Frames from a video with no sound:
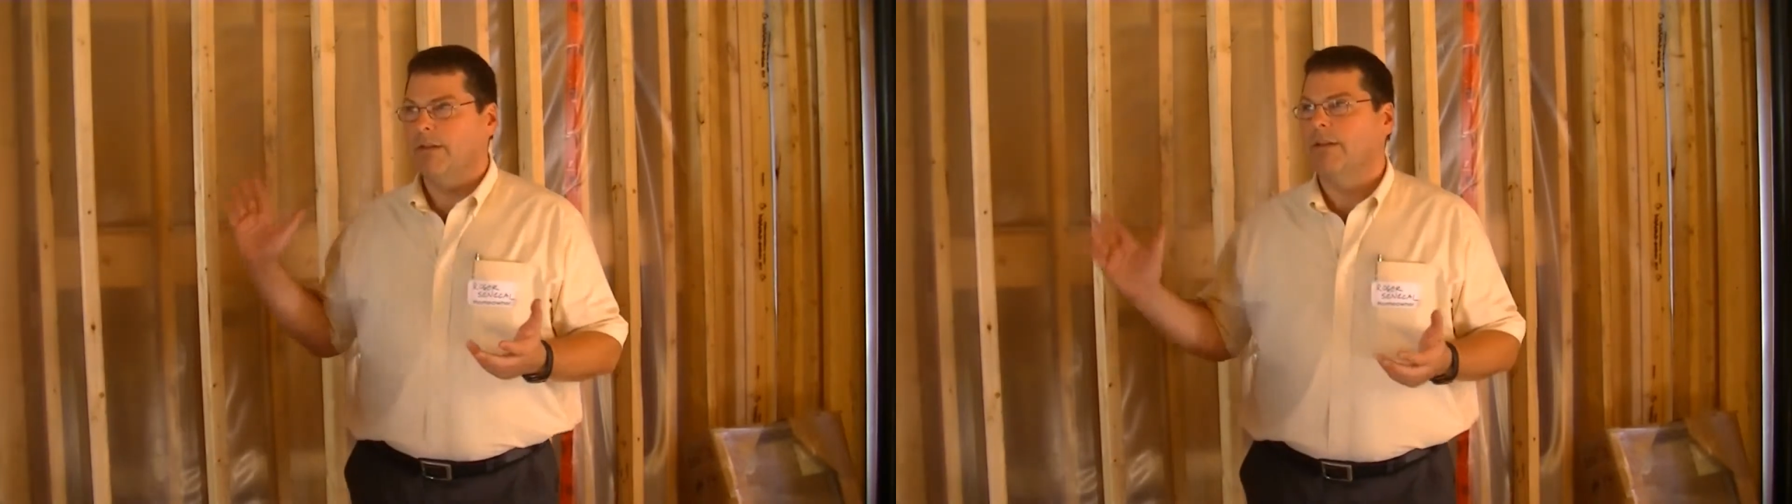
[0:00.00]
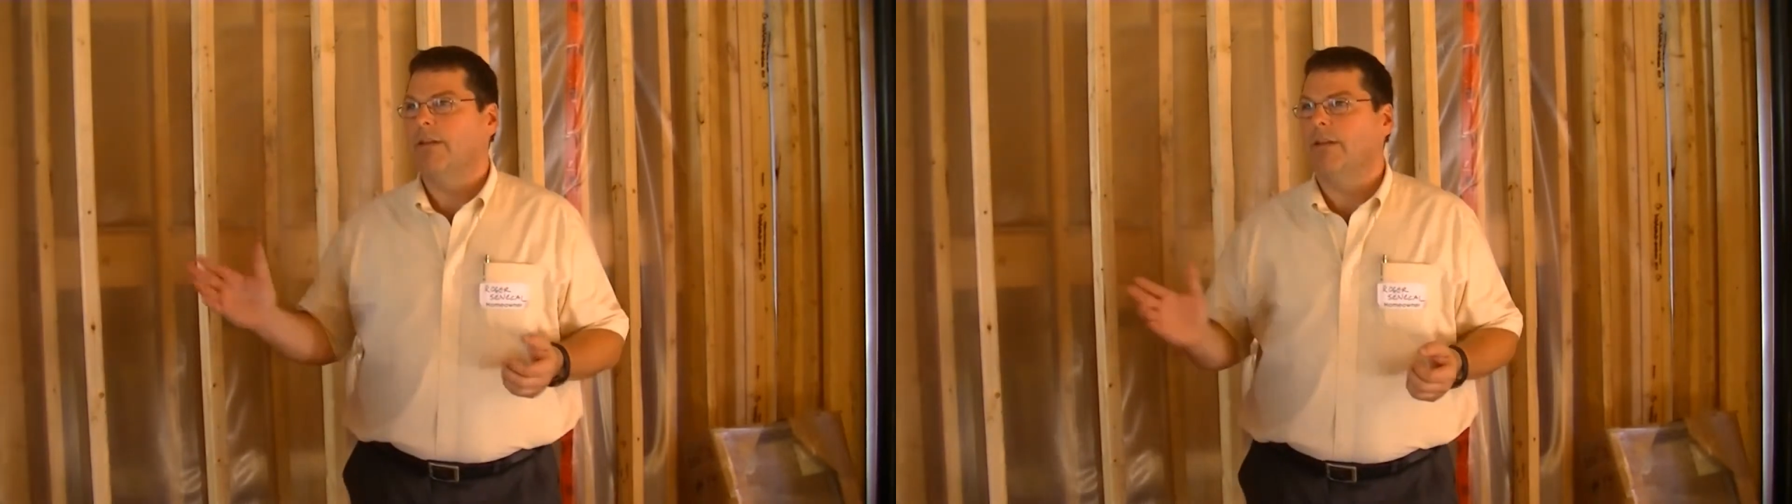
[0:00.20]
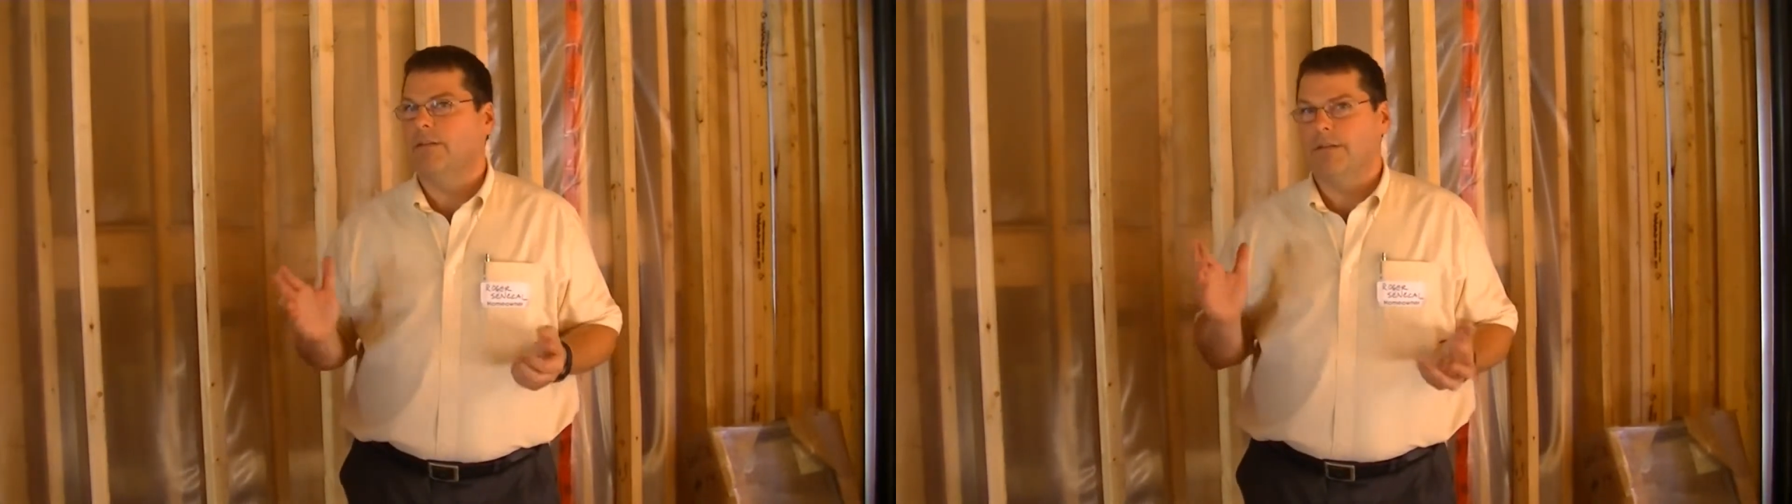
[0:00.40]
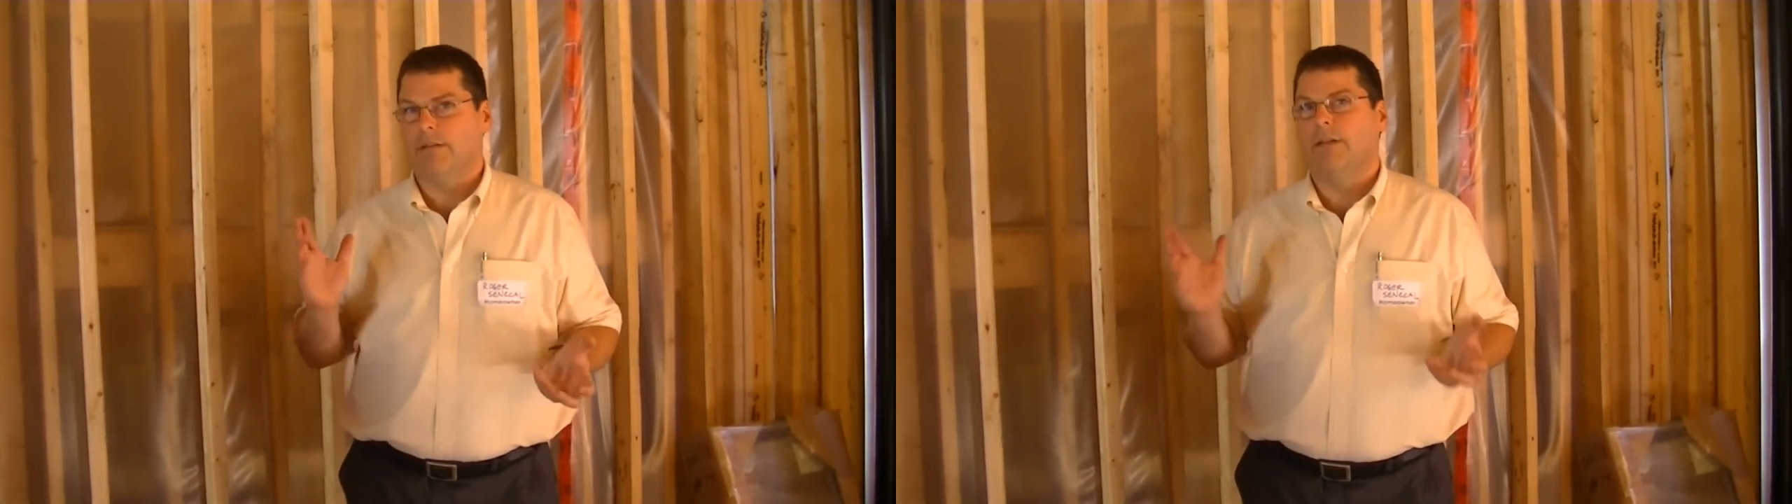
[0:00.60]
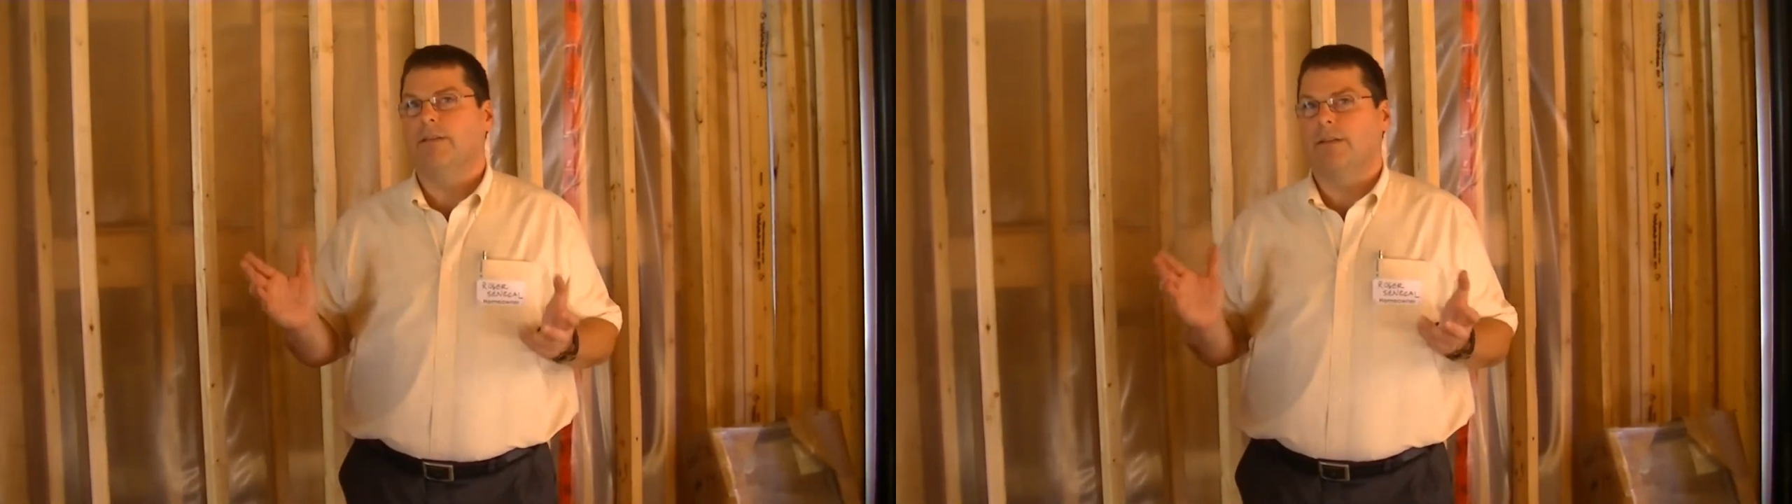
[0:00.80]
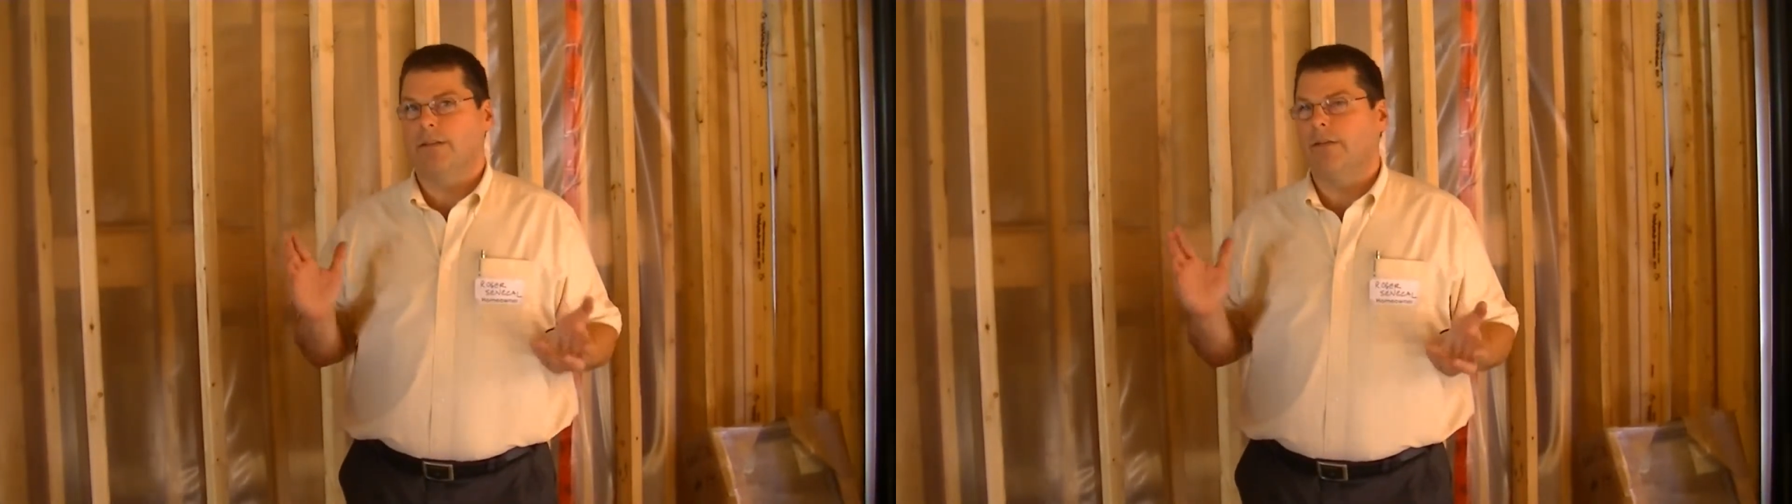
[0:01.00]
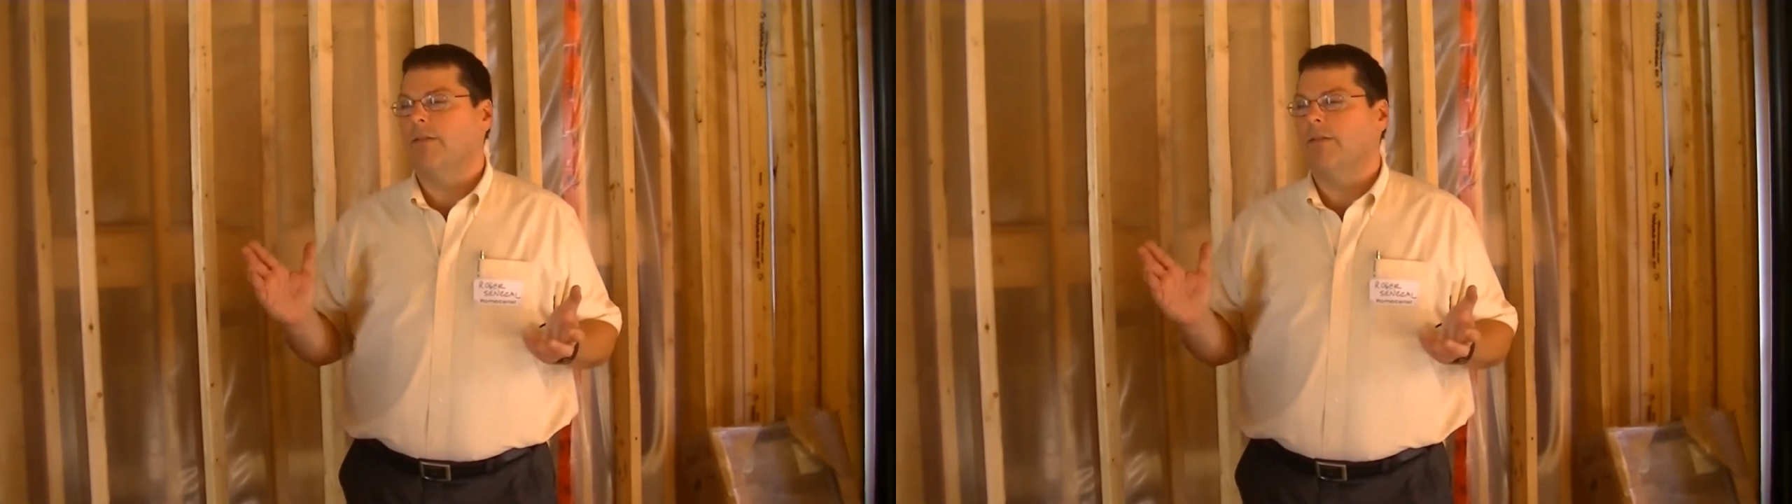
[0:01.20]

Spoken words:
there's going to be